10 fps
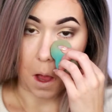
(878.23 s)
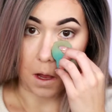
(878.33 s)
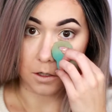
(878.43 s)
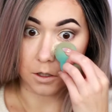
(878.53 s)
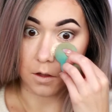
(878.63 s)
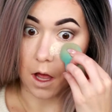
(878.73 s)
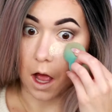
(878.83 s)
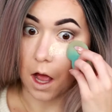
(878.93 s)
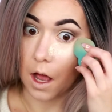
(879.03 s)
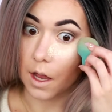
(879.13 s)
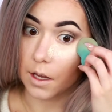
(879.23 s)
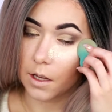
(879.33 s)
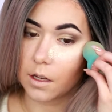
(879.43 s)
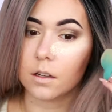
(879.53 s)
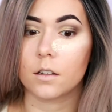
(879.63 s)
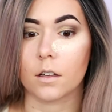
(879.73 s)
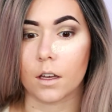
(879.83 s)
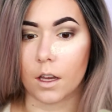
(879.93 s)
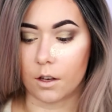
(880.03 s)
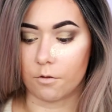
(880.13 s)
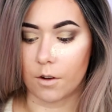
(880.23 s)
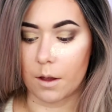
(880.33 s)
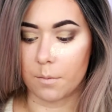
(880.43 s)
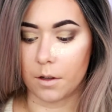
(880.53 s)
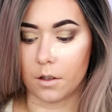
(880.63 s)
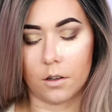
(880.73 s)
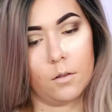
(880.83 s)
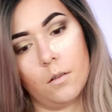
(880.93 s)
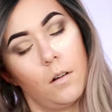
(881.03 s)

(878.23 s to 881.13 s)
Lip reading: under the eye and right below